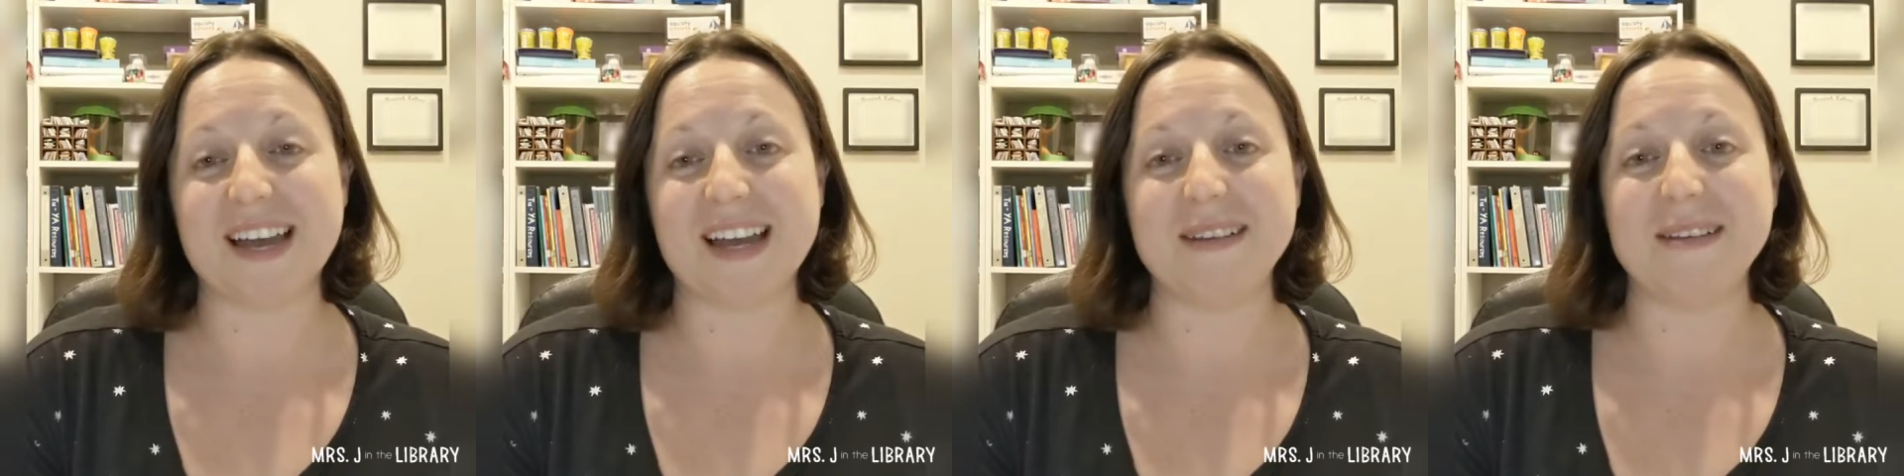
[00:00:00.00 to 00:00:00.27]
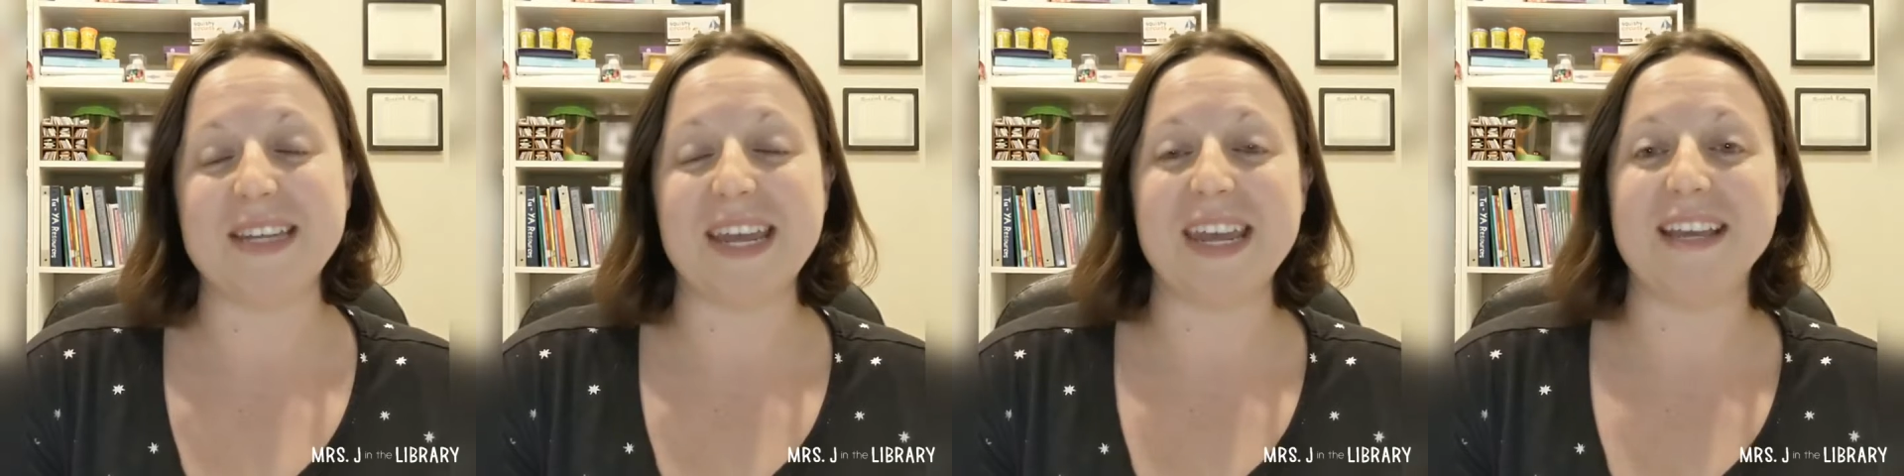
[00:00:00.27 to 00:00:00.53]
I
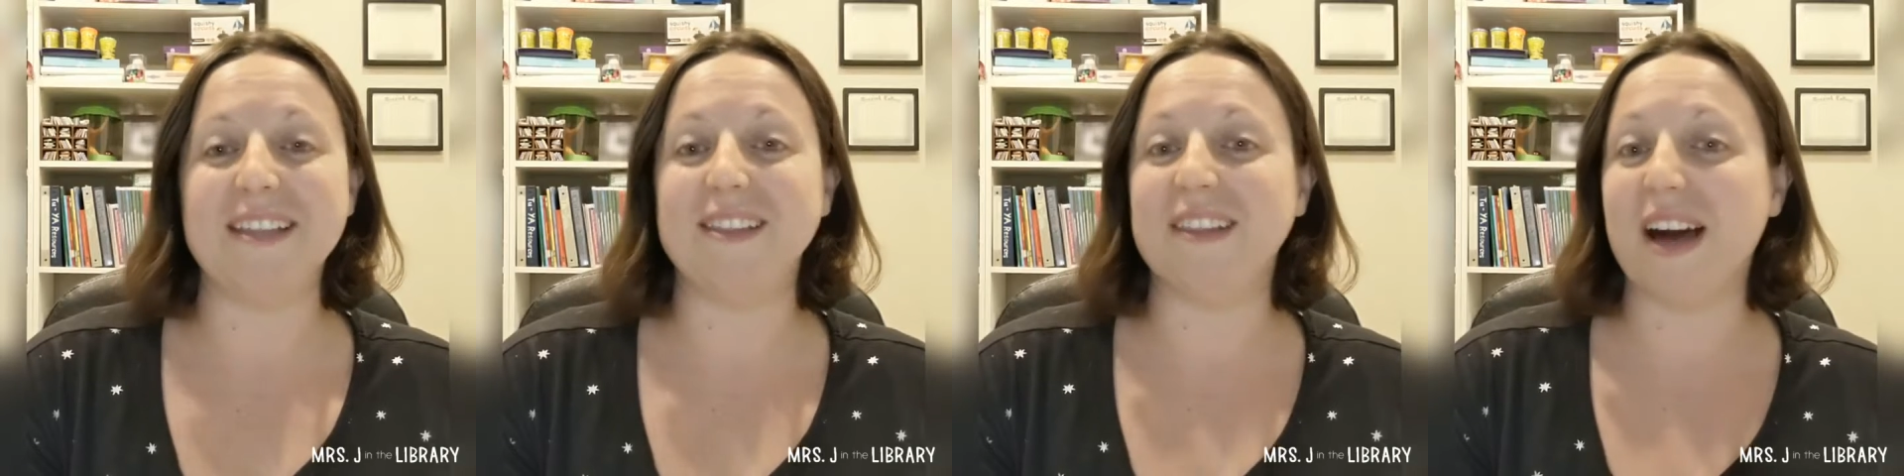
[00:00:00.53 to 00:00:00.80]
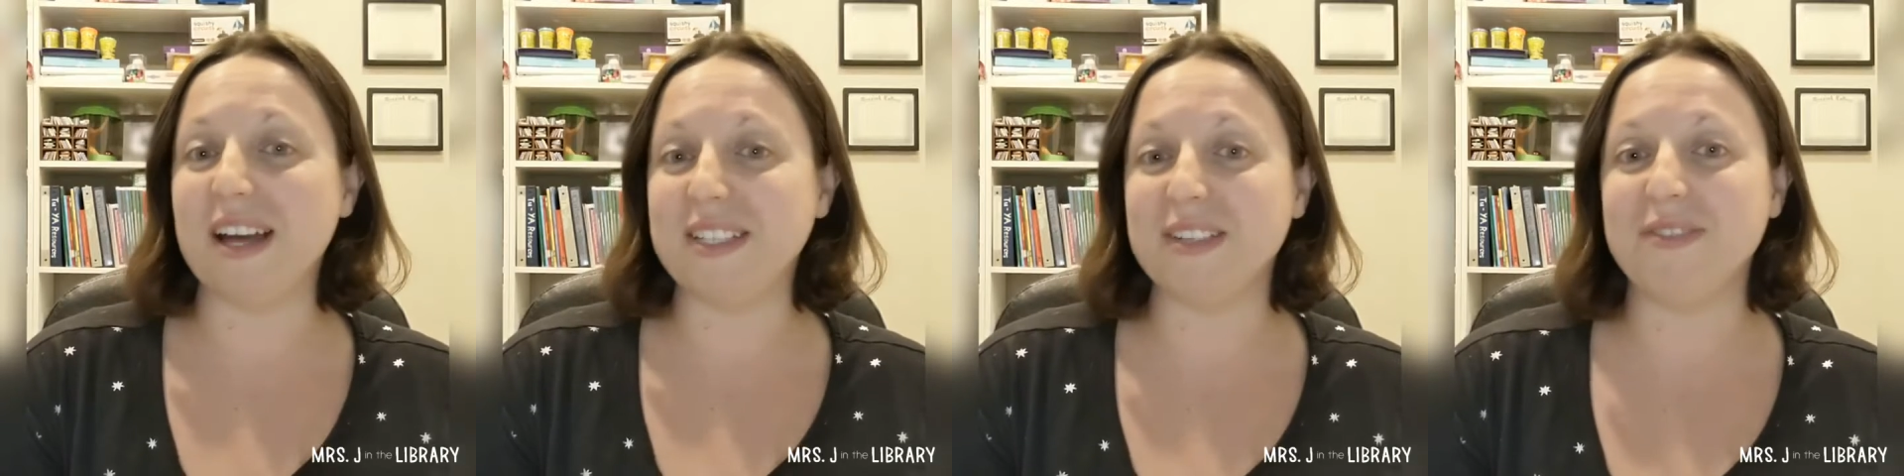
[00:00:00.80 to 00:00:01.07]
take
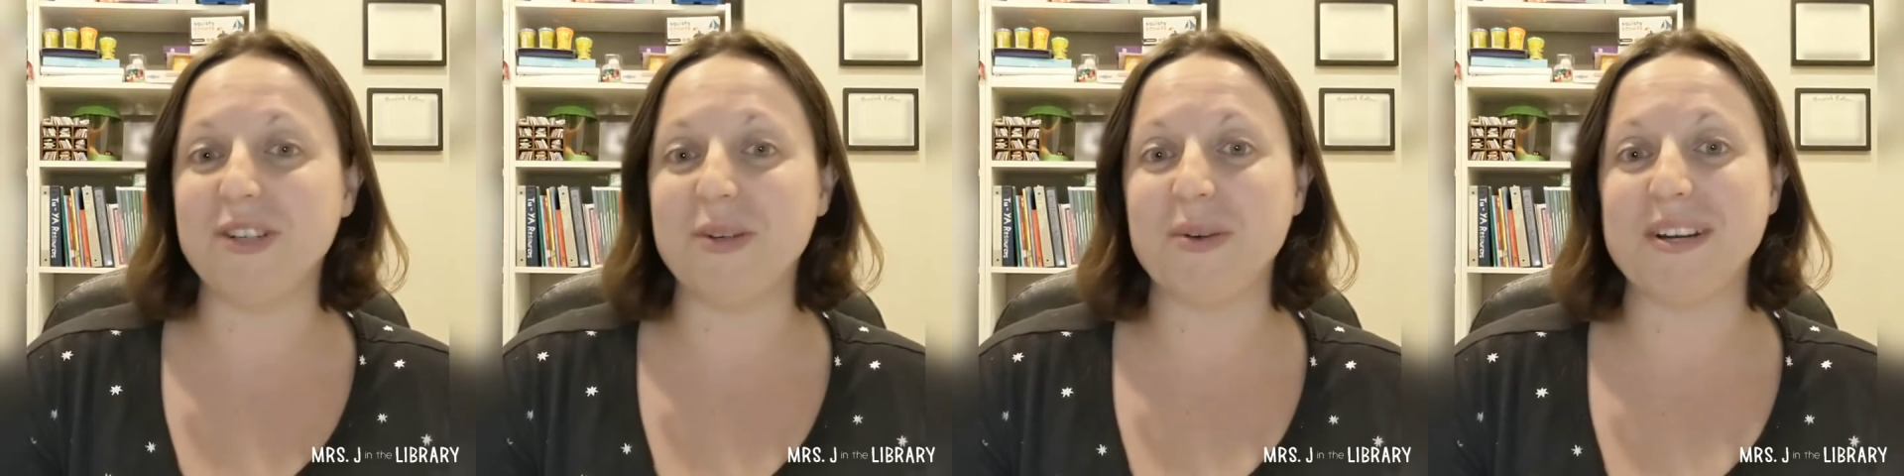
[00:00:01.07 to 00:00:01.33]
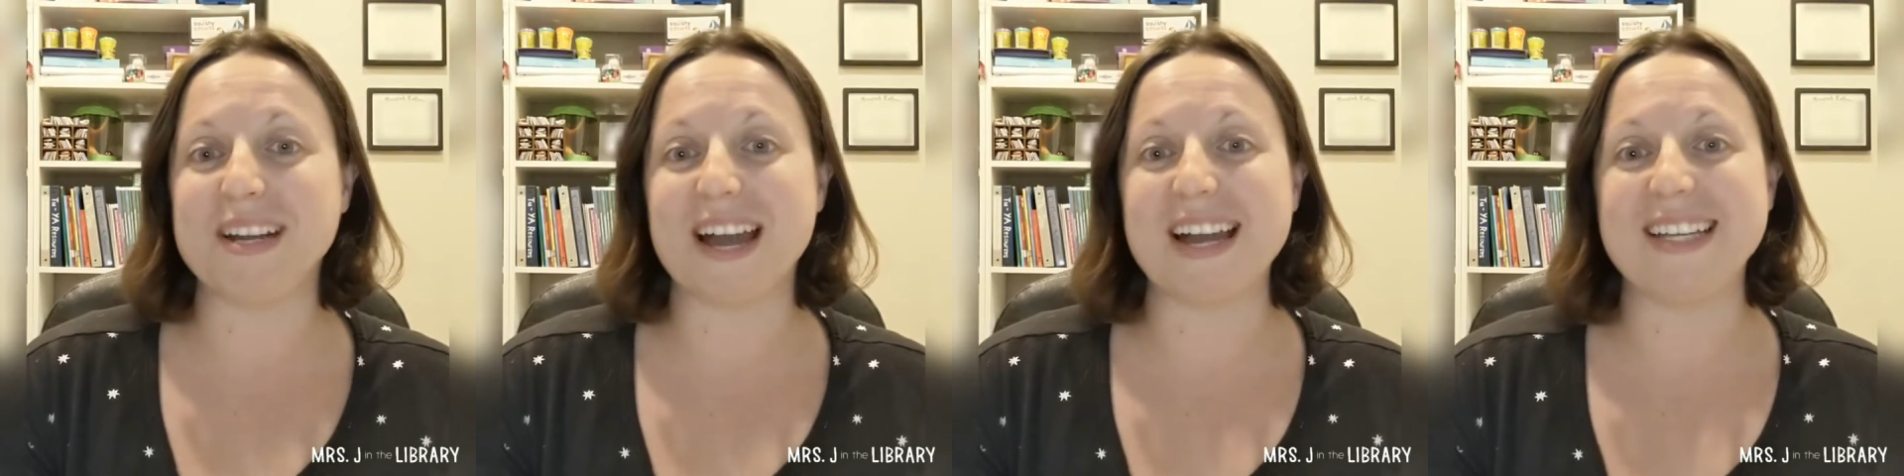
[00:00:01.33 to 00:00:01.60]
lots of
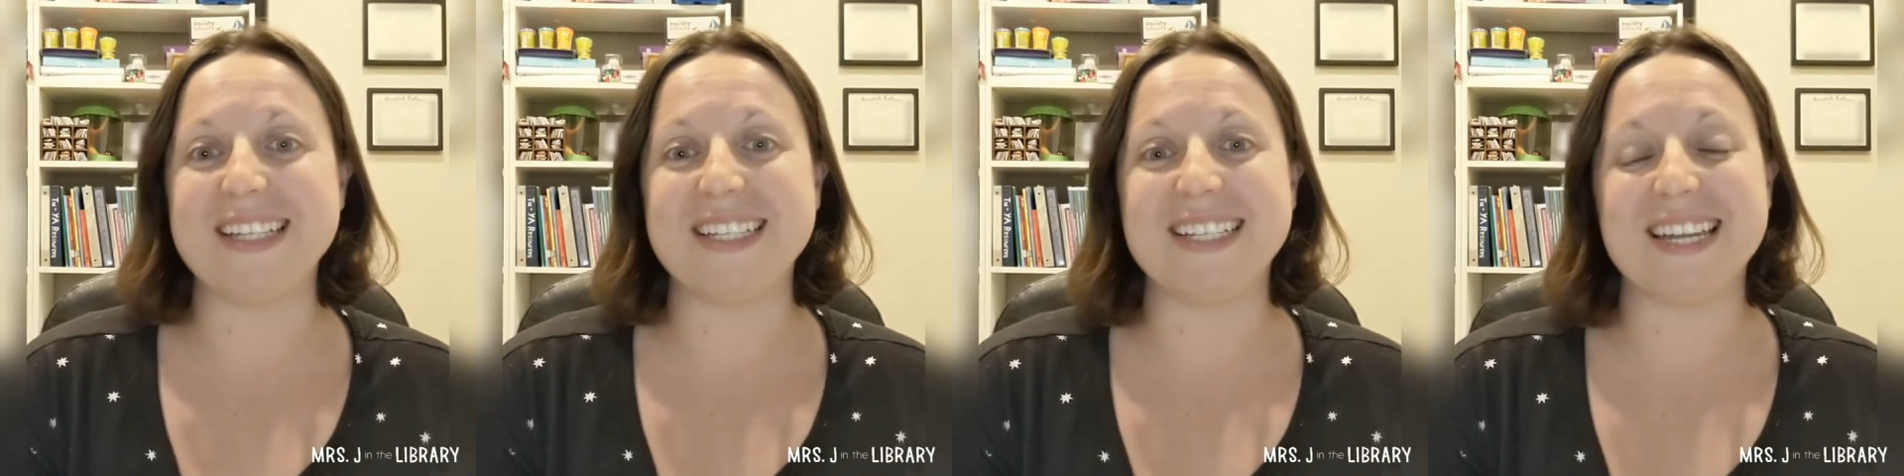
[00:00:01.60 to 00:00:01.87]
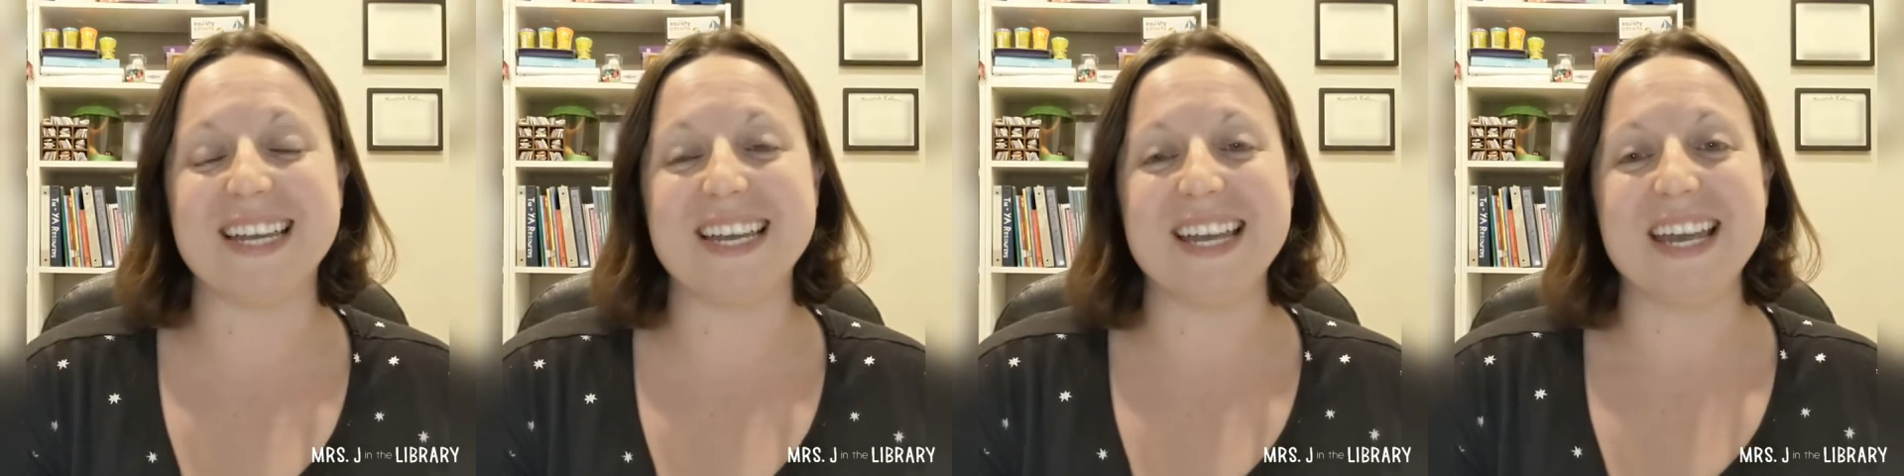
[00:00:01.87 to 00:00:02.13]
shortcuts